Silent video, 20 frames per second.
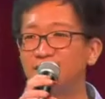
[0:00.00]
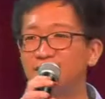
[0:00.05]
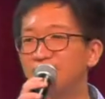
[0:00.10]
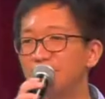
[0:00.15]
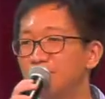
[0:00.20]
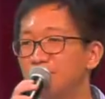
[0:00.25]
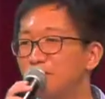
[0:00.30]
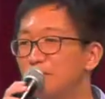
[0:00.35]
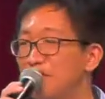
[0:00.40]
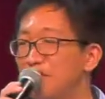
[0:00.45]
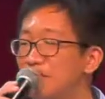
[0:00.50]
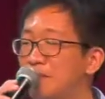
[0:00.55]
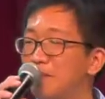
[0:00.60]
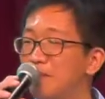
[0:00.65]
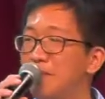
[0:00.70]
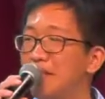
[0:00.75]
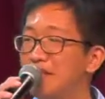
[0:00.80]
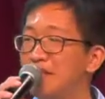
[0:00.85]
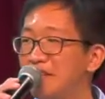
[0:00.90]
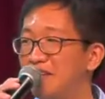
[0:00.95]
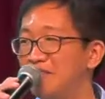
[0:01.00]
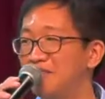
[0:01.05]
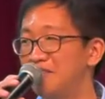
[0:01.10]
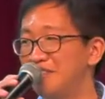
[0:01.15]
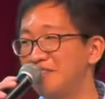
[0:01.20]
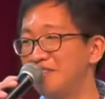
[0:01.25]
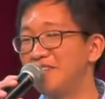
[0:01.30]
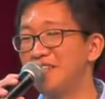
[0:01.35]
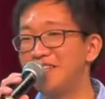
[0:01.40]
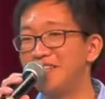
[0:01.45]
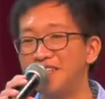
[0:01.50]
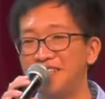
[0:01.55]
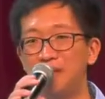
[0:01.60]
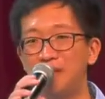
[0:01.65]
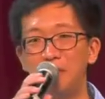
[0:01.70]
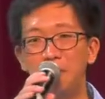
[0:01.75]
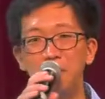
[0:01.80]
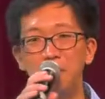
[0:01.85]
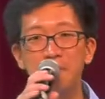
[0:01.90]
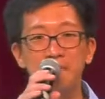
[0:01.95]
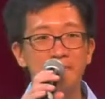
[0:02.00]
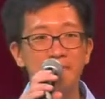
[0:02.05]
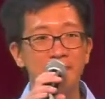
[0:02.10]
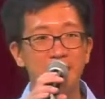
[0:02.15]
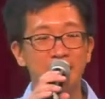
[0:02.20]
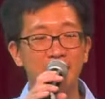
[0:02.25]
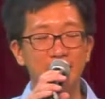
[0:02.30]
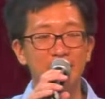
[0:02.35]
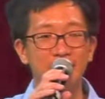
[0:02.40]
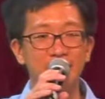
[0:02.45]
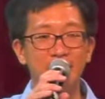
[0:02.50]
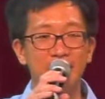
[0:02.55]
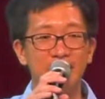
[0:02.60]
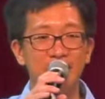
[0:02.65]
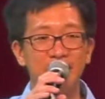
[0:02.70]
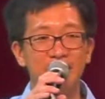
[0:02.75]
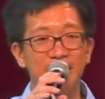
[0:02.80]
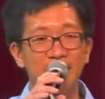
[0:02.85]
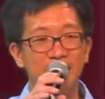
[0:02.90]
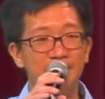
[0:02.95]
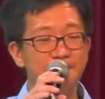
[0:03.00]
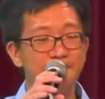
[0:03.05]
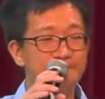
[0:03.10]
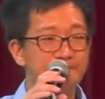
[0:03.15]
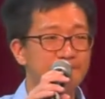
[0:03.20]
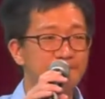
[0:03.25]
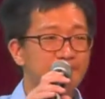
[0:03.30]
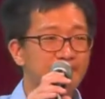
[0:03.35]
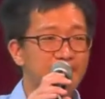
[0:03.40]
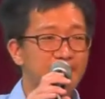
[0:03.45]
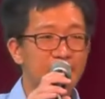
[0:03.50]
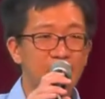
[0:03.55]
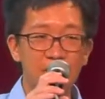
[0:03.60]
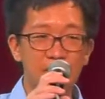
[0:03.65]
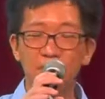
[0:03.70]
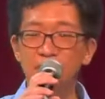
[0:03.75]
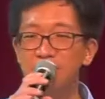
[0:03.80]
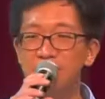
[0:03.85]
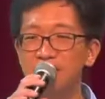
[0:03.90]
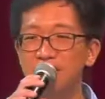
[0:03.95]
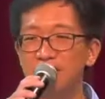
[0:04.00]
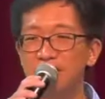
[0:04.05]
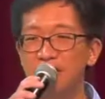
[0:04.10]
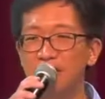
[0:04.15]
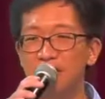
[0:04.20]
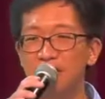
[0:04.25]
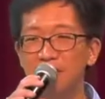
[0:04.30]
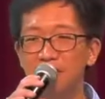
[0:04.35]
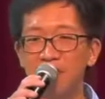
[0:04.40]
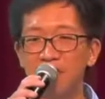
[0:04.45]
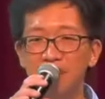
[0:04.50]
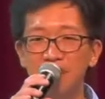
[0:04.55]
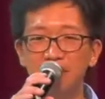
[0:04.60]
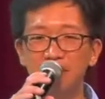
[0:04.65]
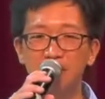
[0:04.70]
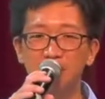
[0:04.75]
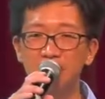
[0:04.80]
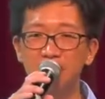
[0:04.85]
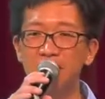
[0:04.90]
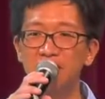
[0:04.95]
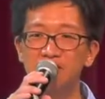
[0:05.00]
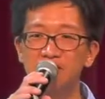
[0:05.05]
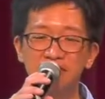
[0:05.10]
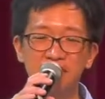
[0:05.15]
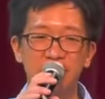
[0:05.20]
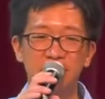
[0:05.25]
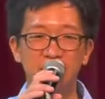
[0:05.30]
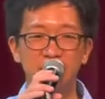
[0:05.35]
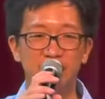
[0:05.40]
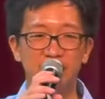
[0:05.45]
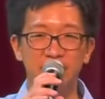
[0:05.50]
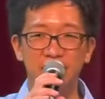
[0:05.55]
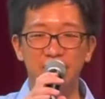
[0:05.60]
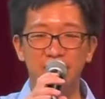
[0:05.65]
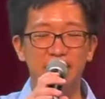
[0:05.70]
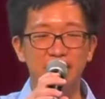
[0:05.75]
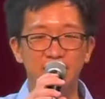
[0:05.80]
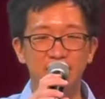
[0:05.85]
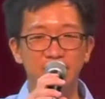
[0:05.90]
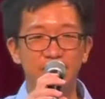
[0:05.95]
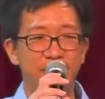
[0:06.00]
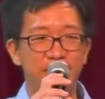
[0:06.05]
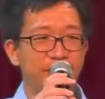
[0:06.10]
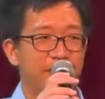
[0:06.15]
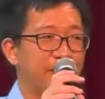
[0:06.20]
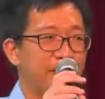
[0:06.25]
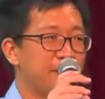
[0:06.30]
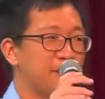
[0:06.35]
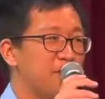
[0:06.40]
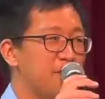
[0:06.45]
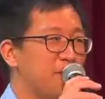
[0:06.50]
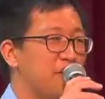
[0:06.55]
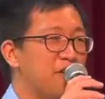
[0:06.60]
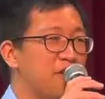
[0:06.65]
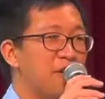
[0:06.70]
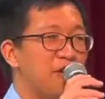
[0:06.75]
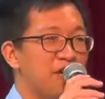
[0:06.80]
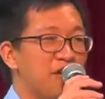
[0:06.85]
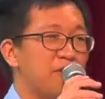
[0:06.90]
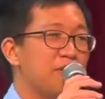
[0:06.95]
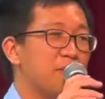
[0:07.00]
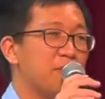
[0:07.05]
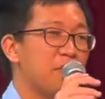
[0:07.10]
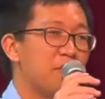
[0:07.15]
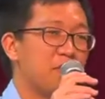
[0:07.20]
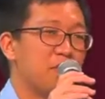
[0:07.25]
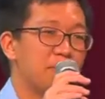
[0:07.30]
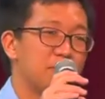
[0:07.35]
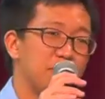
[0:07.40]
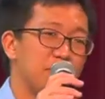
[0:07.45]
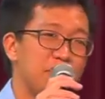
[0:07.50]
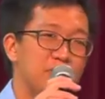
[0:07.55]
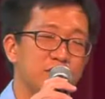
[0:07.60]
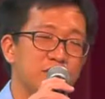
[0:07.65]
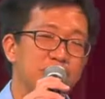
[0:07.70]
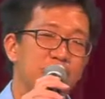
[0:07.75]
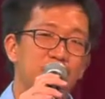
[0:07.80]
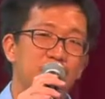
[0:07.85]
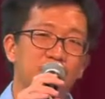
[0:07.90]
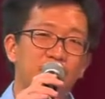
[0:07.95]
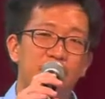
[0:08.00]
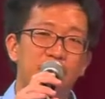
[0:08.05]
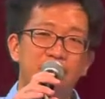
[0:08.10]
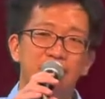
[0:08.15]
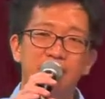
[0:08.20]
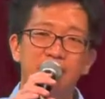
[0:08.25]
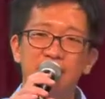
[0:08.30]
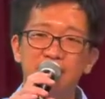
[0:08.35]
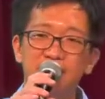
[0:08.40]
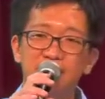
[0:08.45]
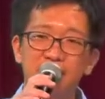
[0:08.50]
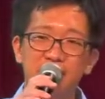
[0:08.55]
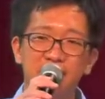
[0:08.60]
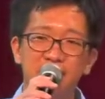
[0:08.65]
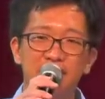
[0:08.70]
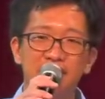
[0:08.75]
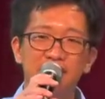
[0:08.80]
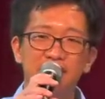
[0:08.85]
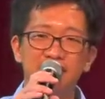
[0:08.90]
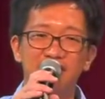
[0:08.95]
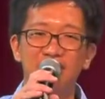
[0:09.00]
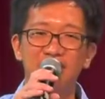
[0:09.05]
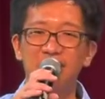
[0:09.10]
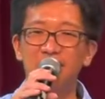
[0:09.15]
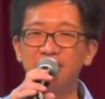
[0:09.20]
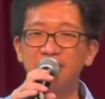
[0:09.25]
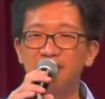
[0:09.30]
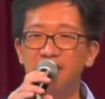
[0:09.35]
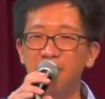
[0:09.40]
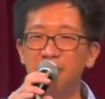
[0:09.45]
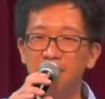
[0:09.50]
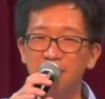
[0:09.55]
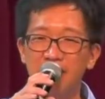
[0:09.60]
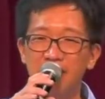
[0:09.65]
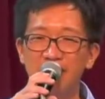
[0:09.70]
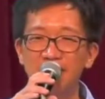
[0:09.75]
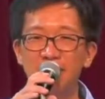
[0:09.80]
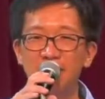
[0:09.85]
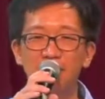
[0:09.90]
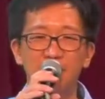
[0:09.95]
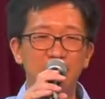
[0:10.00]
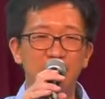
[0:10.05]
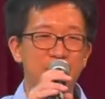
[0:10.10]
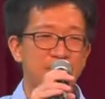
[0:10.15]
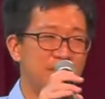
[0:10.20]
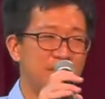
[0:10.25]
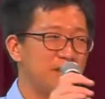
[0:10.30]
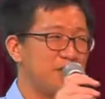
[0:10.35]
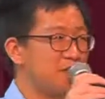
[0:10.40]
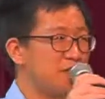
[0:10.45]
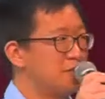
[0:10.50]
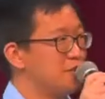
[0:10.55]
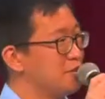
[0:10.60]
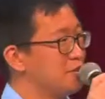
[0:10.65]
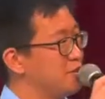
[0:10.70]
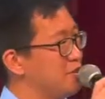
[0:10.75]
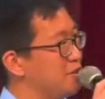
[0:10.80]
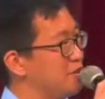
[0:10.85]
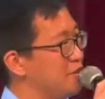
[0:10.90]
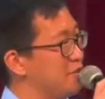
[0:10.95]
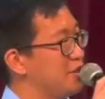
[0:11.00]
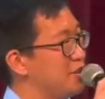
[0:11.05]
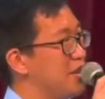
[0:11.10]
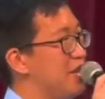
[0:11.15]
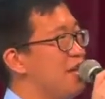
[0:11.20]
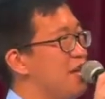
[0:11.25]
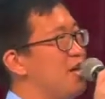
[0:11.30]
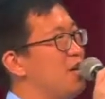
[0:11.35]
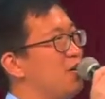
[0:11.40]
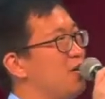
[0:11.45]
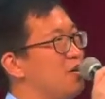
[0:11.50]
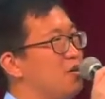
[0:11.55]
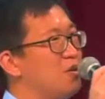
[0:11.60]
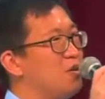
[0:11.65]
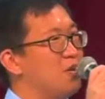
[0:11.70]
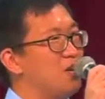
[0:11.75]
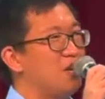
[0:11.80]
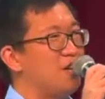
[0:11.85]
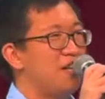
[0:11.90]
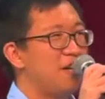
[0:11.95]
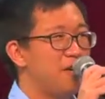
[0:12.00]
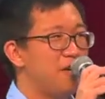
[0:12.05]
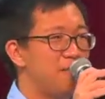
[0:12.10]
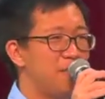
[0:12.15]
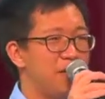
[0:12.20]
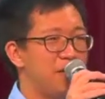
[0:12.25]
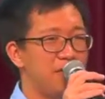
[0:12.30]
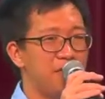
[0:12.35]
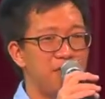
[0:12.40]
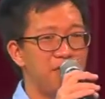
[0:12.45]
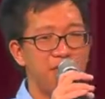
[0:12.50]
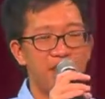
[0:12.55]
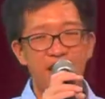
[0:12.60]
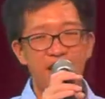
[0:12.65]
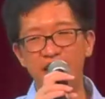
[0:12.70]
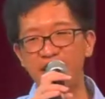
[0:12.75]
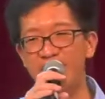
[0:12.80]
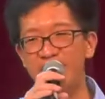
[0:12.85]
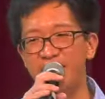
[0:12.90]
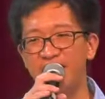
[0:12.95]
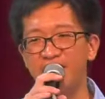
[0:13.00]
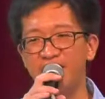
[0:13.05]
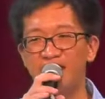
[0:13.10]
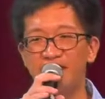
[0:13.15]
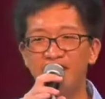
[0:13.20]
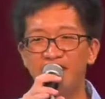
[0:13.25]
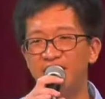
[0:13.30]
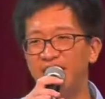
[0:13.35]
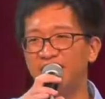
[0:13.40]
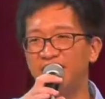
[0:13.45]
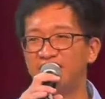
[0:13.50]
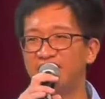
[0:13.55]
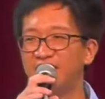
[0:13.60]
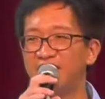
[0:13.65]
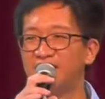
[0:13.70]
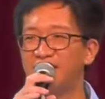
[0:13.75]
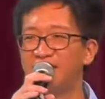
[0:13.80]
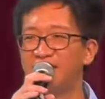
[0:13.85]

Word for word: is also independent of situation, right? Uh, we should, uh, because because it, it doesn't say that your your problems will be solved, right? Your, your, your, prayers and petition, you, you say, oh Lord, help me with A, and then